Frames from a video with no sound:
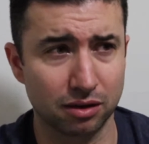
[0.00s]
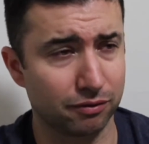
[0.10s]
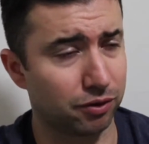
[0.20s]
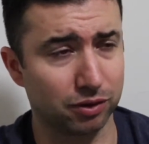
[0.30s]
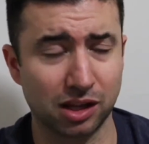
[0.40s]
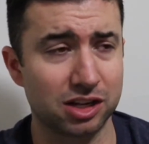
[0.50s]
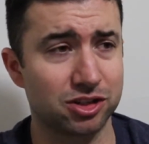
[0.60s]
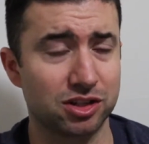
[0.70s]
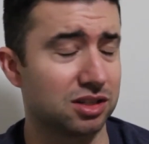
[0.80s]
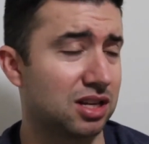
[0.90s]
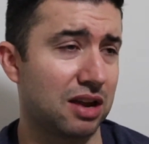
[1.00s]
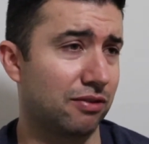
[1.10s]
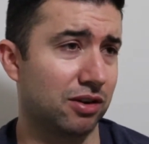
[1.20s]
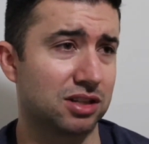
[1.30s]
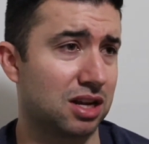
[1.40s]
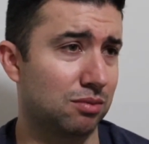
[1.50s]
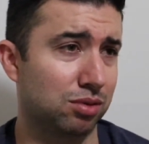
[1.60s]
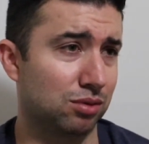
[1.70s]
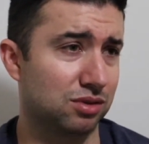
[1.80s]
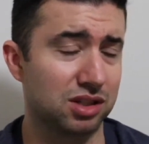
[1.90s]
for, let's just say, for
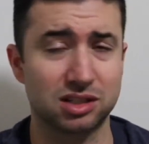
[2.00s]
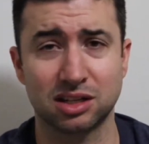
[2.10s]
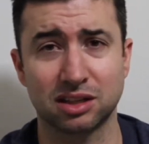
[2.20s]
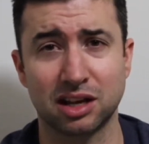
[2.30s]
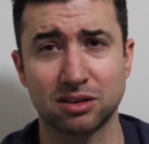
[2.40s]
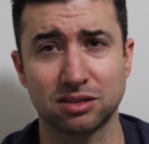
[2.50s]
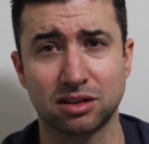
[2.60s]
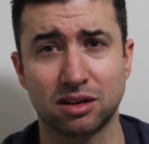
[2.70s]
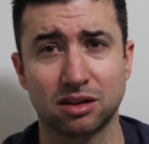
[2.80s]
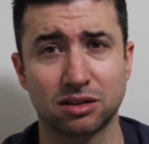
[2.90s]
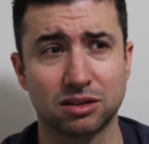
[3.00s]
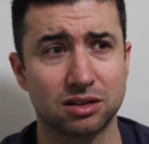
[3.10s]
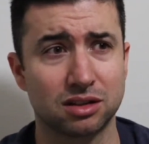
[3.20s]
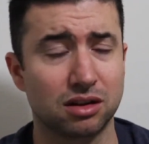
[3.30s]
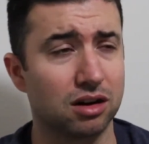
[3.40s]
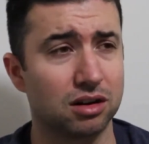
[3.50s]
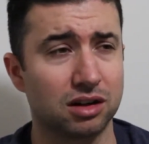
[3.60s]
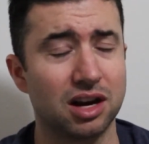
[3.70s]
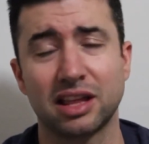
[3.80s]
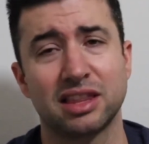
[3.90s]
example, sixteen thousand dollars. Or
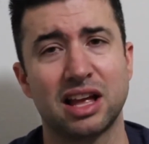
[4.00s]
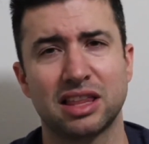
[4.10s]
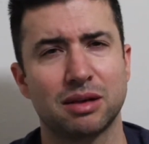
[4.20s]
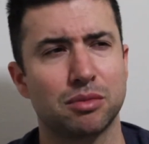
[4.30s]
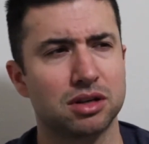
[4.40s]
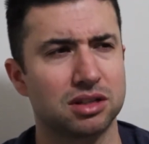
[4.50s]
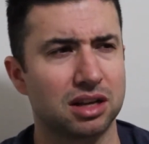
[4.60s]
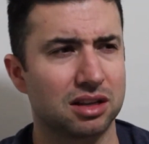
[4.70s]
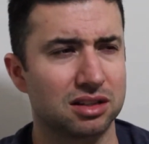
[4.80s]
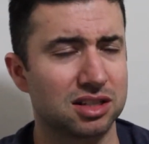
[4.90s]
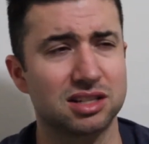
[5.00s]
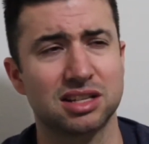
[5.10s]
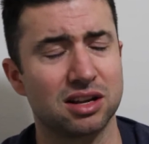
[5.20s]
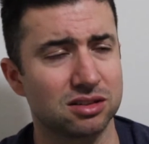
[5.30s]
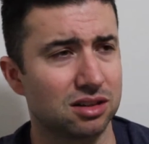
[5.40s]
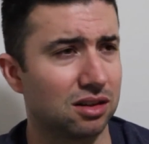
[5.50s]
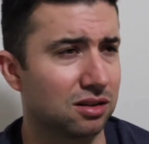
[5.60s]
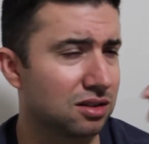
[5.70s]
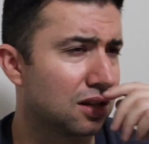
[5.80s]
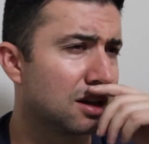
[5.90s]
not, not that much, like six thousand
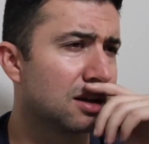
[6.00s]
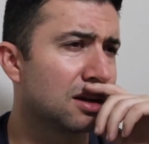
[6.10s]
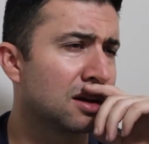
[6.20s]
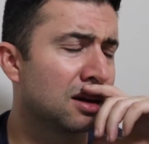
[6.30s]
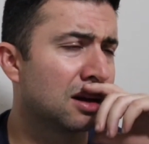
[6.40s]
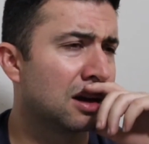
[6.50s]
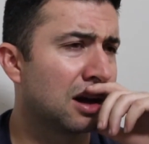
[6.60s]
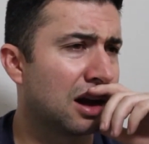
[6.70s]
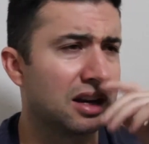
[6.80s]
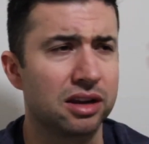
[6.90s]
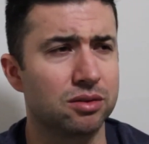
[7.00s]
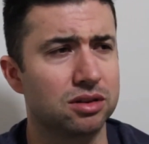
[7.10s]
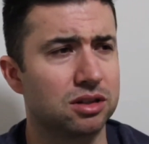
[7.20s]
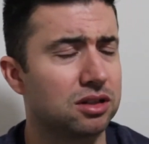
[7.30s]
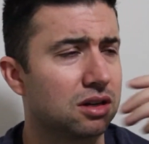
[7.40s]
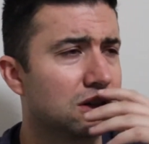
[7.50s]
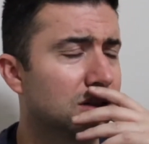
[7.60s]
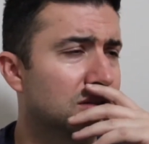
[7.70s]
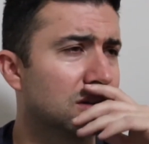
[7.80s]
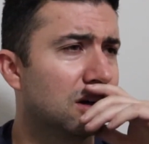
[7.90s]
dollars. And he would start
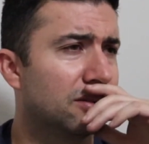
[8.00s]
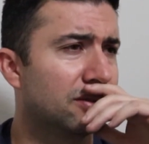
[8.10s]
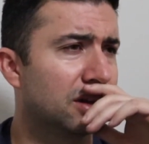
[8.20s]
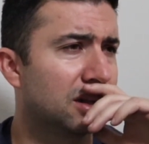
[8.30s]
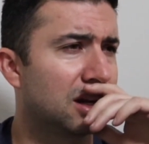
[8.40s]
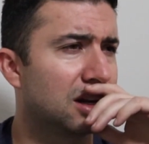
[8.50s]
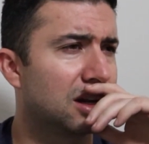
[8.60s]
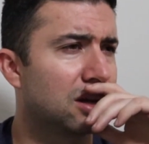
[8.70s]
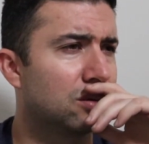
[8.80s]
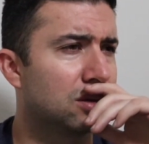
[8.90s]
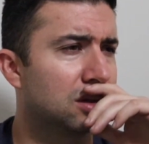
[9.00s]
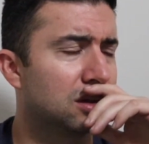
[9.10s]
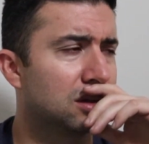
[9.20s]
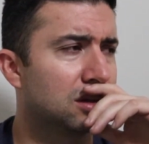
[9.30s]
doing the roof, and then he would,